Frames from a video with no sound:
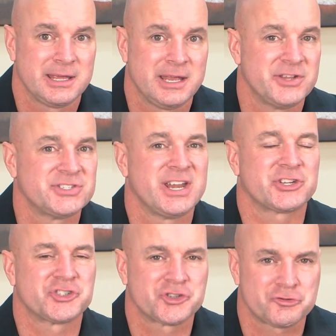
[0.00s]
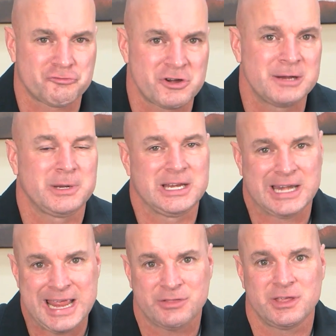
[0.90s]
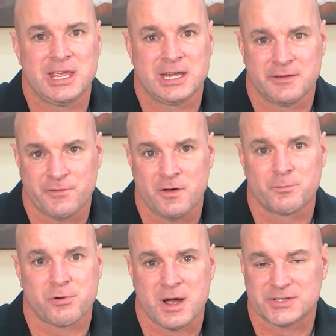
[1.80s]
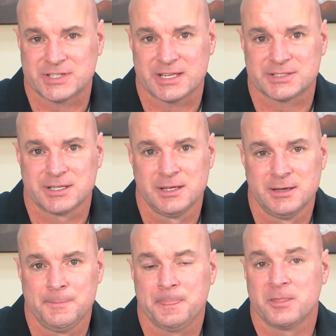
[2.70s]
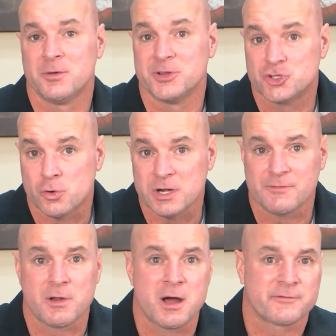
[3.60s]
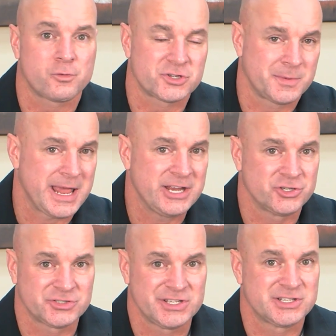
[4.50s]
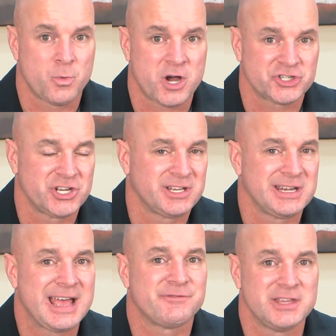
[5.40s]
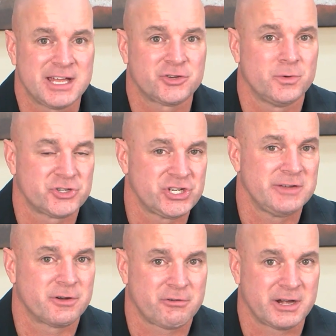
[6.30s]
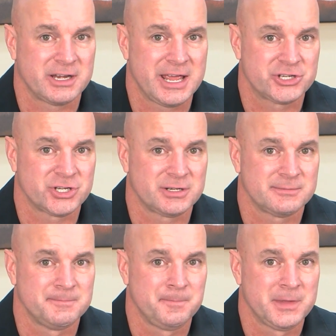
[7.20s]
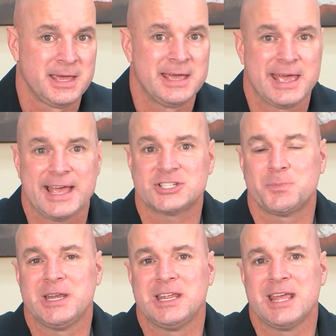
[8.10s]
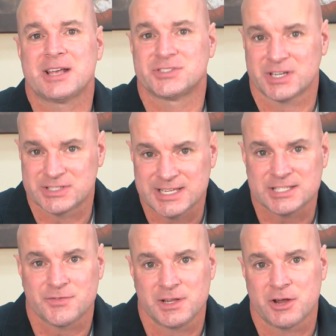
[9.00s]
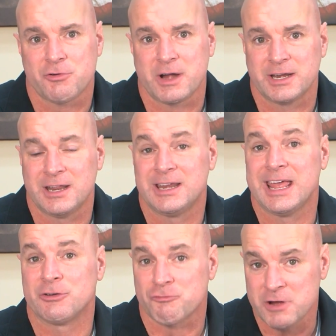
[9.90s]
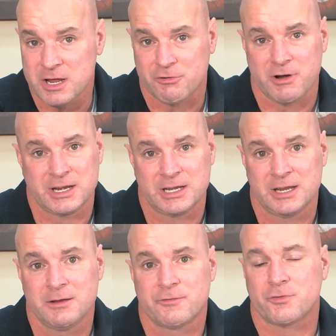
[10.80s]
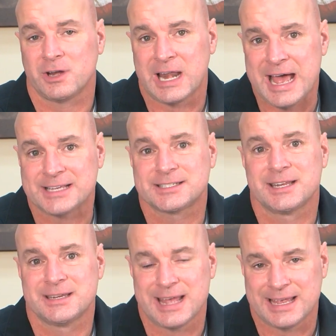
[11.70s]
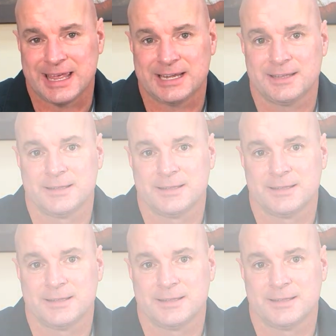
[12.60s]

It is an extremely lengthy and involved process. The majority of law enforcement agencies in Washington have yet to achieve accreditation. SPD has successfully accredited and reaccredited for the last decade.